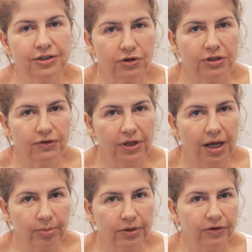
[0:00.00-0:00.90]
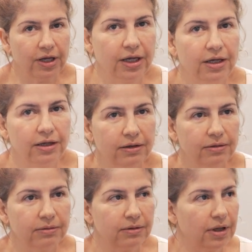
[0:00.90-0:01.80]
stressful happens, I
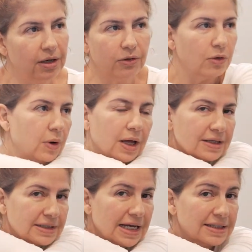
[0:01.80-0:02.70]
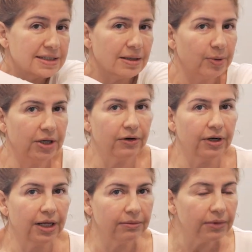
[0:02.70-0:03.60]
don't know why I tense up here
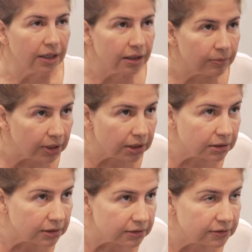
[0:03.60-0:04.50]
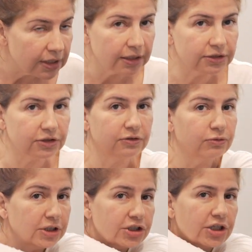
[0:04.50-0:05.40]
and I end up like this, like just
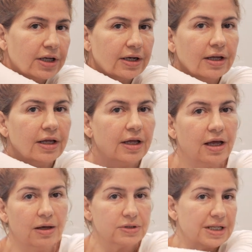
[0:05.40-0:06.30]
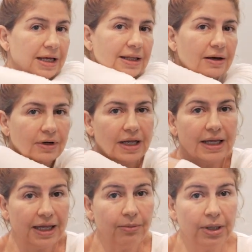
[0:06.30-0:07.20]
rigid. And I was like that when I
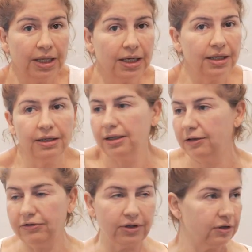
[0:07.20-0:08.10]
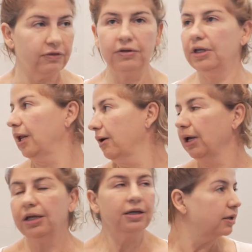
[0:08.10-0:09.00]
came in, and as you can see now,
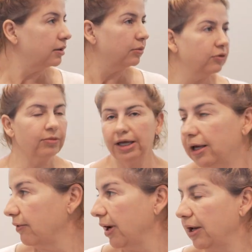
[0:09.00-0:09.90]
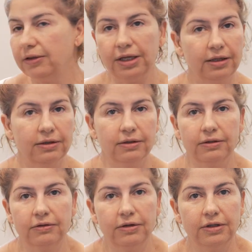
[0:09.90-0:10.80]
I can move my head around. They
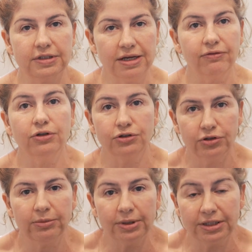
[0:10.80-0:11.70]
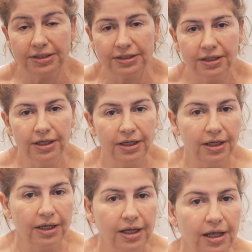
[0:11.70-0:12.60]
did several treatments,
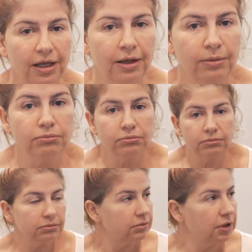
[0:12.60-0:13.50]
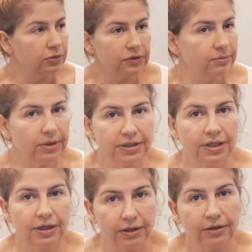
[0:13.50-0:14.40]
and it was amazing.